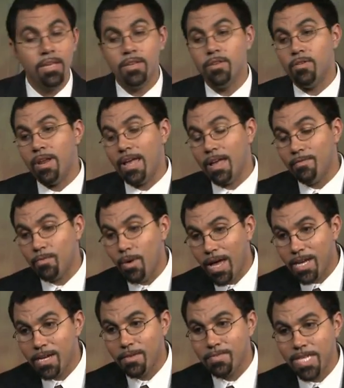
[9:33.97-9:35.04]
You don't have
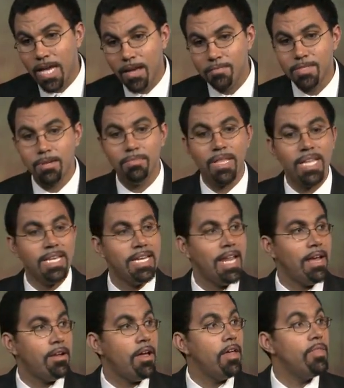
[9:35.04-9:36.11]
quite enough time to plan it
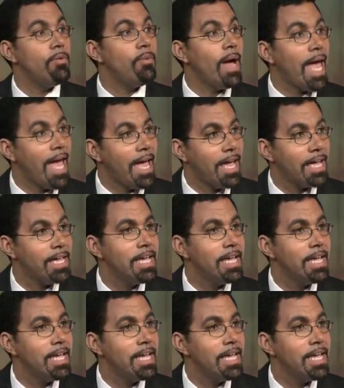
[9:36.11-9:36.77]
out all the way.